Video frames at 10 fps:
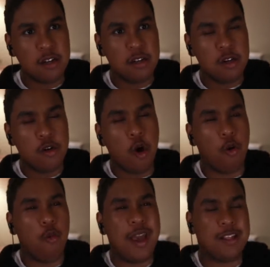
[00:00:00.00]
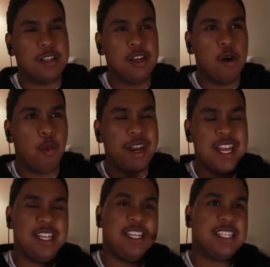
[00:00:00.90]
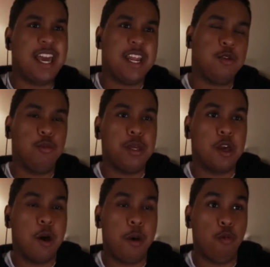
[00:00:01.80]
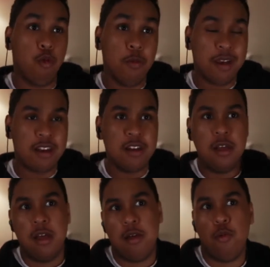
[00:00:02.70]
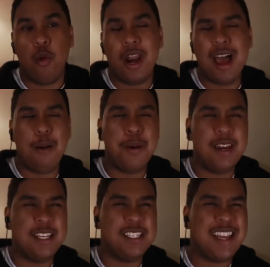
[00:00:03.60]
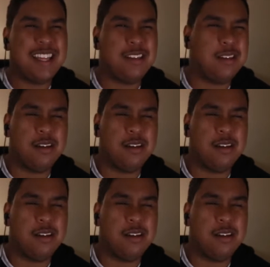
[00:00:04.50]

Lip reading: No, wait. When he decided to become a woman, what happened is that